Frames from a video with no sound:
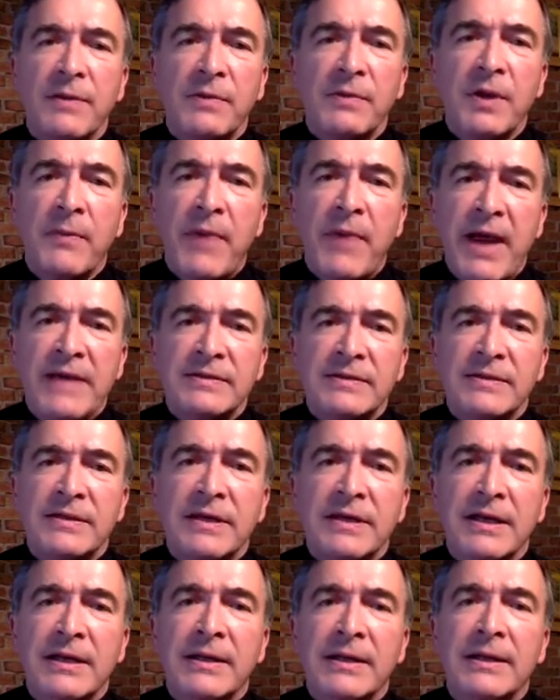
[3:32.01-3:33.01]

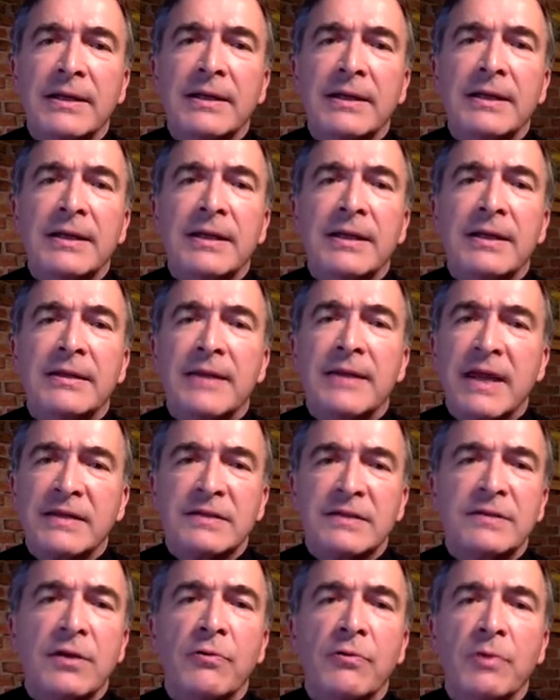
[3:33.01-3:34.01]
capacity. That's
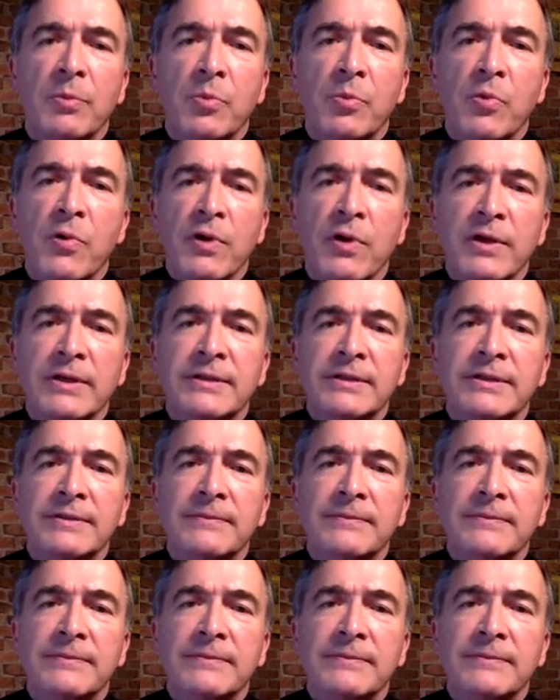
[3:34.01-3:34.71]
so important.